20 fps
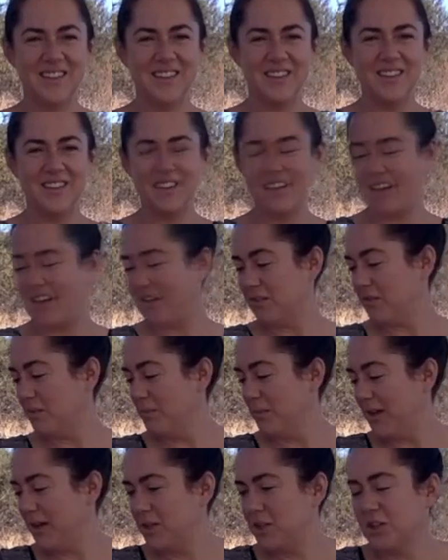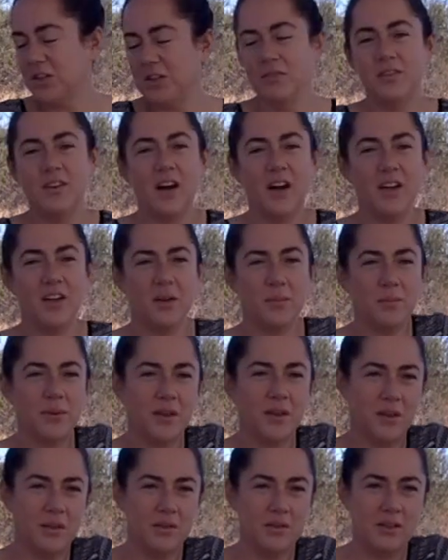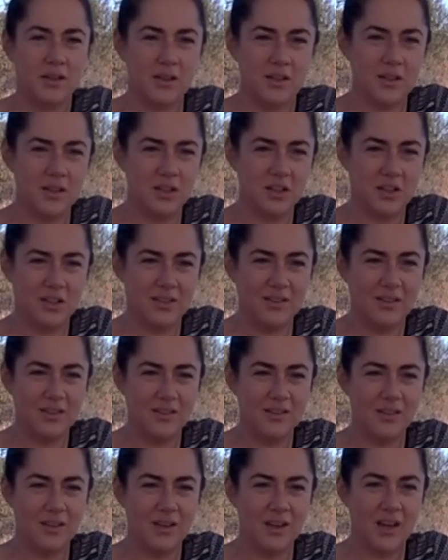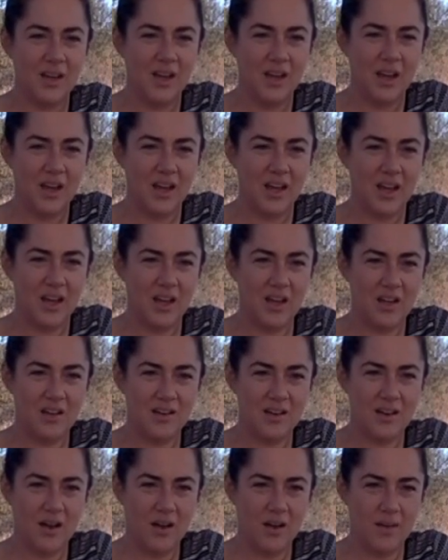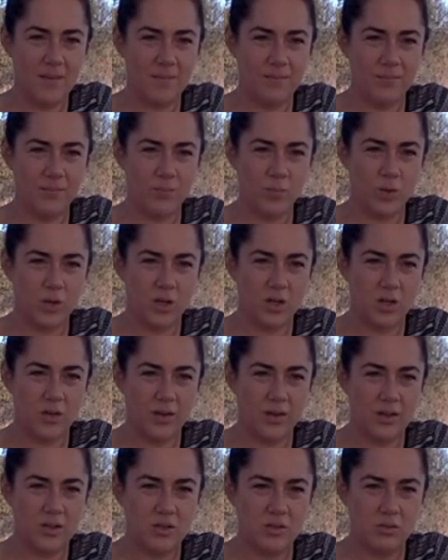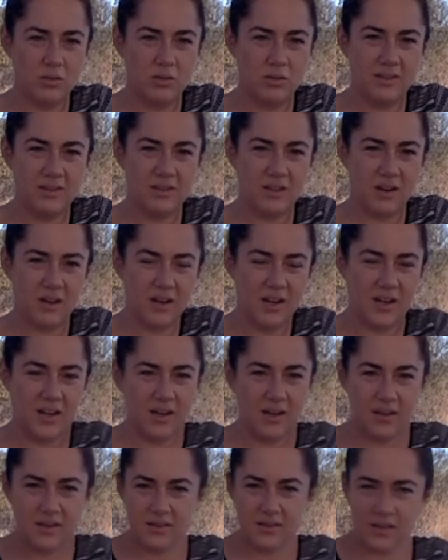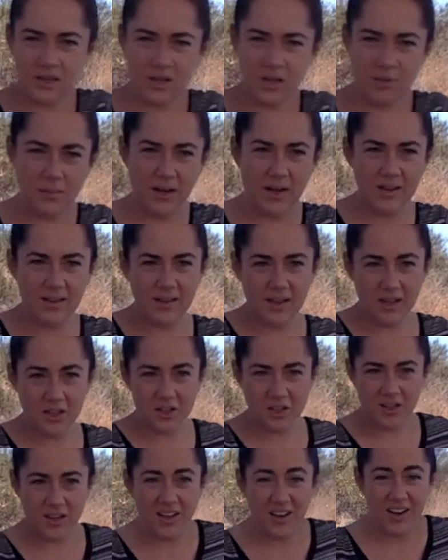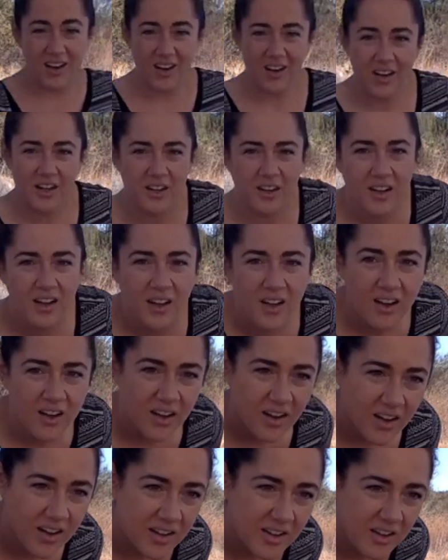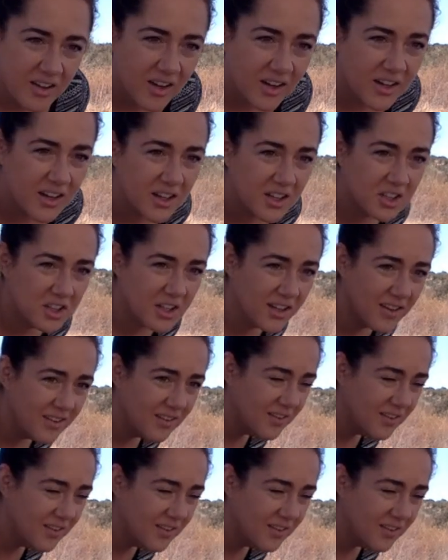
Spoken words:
Okay, so make sure you've got your pillows and cushions. And we're going to start in a seated meditation on your cushion.